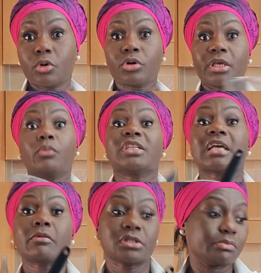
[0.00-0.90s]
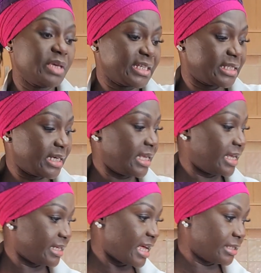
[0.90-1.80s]
cookie, which I was mixing
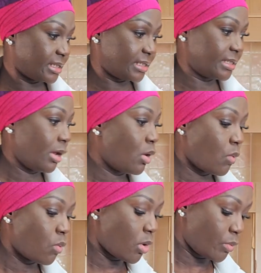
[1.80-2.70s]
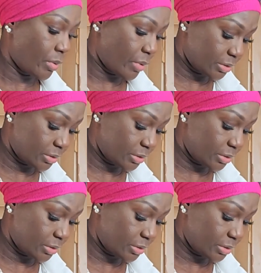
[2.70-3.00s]
here. That's what we were